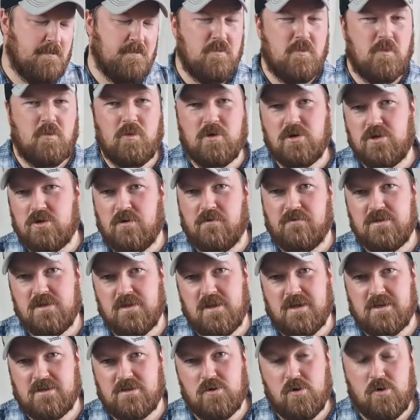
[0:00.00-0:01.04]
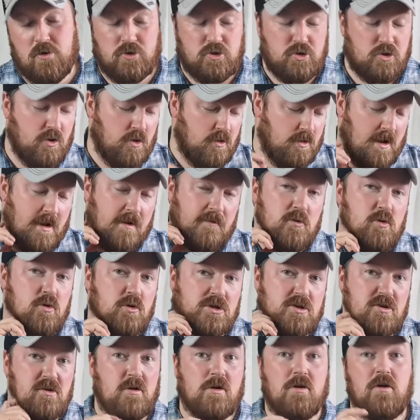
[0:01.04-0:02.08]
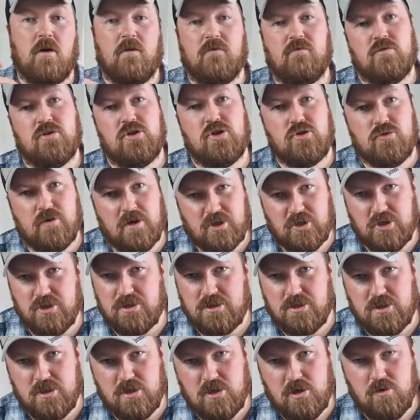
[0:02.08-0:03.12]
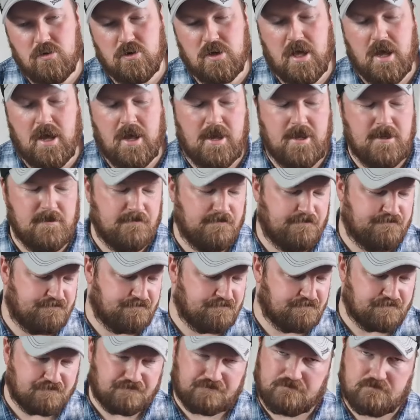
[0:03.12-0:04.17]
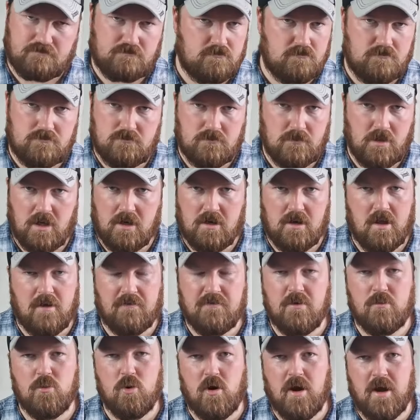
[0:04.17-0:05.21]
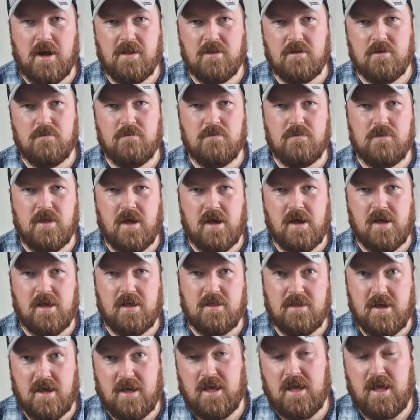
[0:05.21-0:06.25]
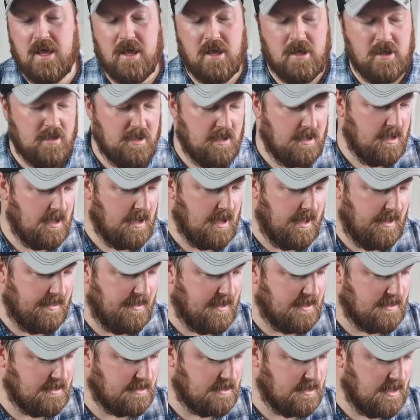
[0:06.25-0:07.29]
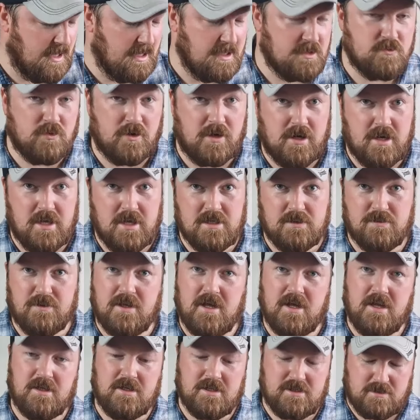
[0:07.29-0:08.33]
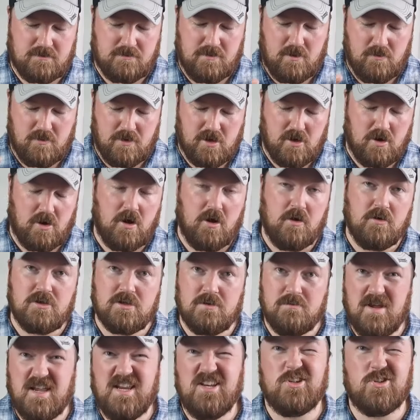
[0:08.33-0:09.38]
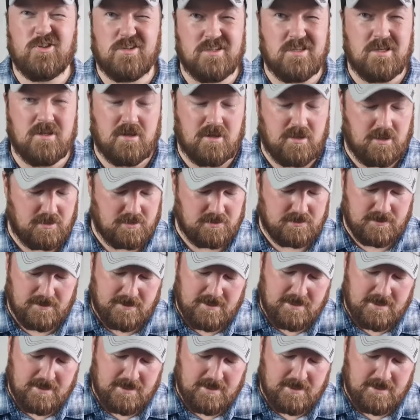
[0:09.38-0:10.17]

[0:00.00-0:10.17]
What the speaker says: Which obviously that's not true. Now, of course, there are a lot of restrictions in the UK. Love them or hate them, they're here, and that is what it is. But that doesn't mean we can't own some interesting things.